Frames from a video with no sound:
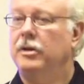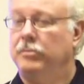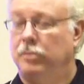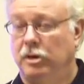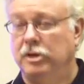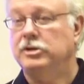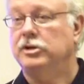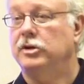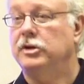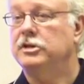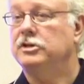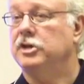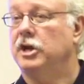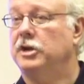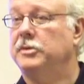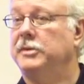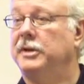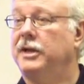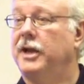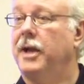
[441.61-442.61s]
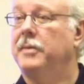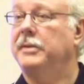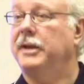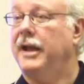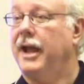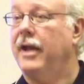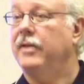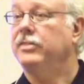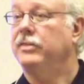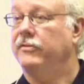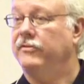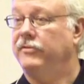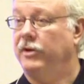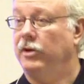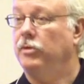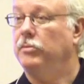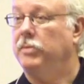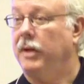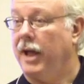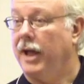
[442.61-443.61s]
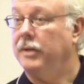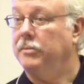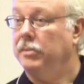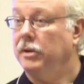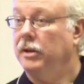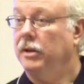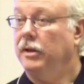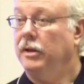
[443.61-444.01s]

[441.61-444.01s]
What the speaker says: pretty soon it's going to be coming out the fill pipe,